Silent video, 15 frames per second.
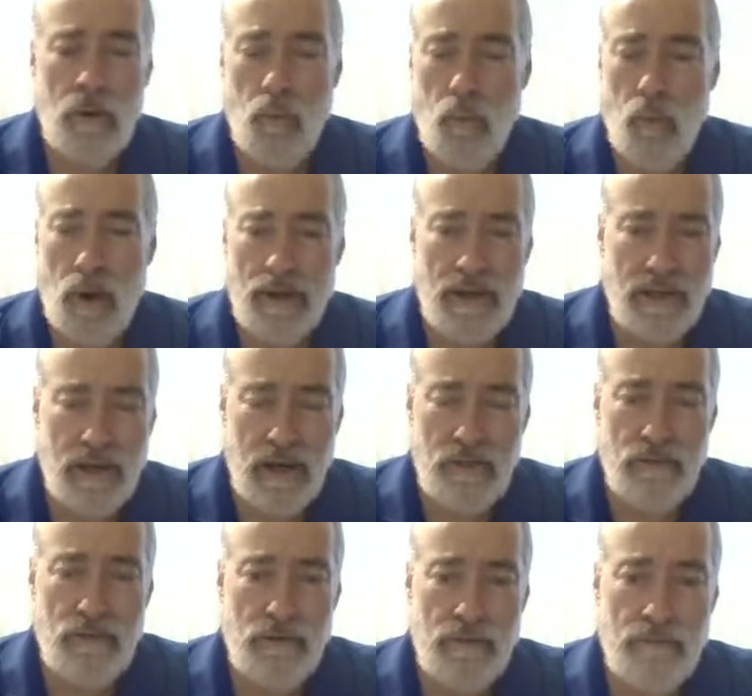one
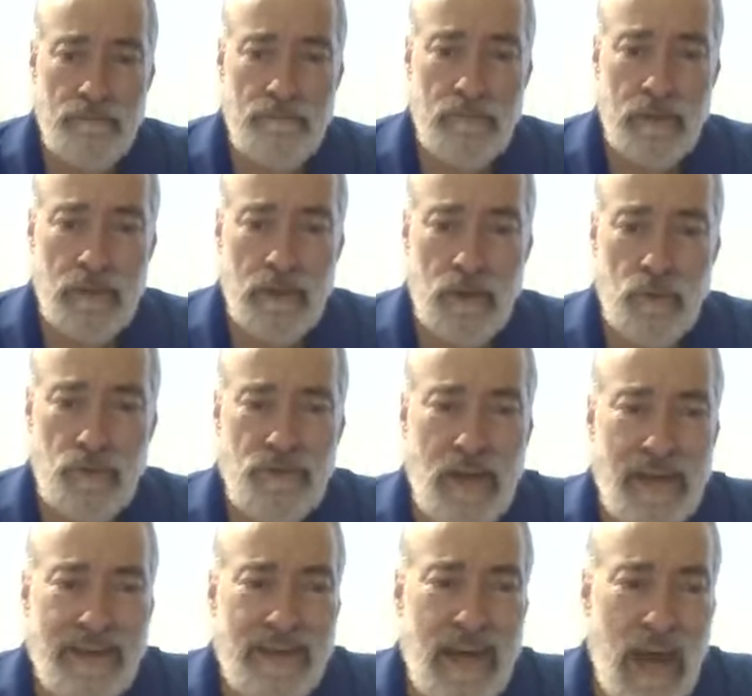another, was
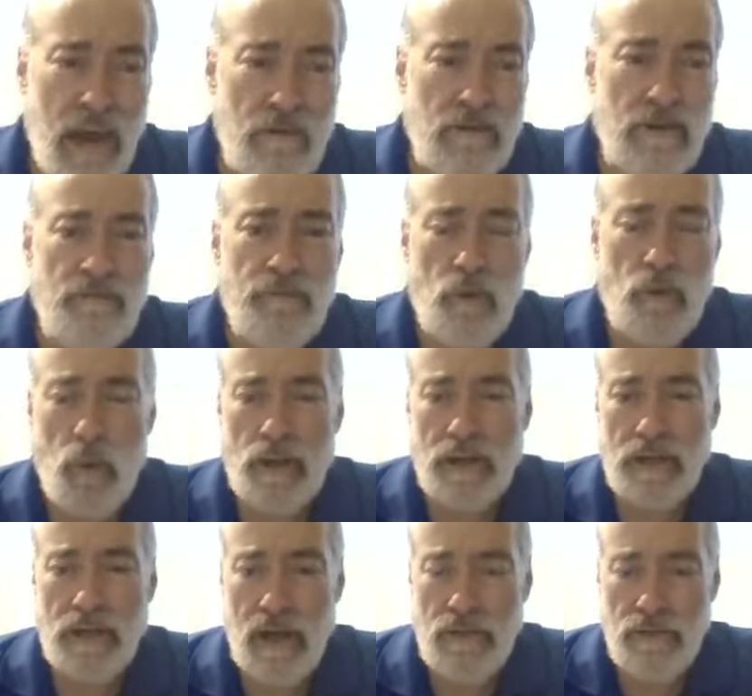not caring for one
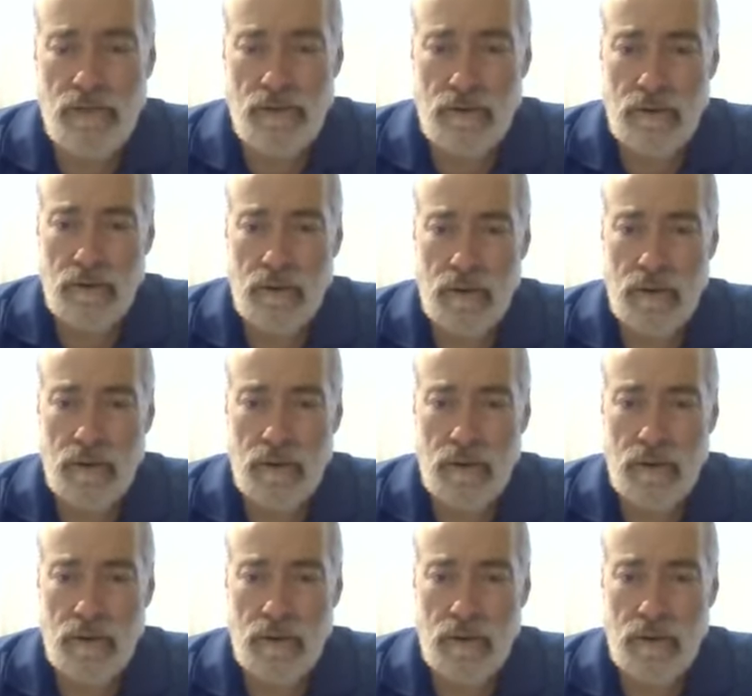another.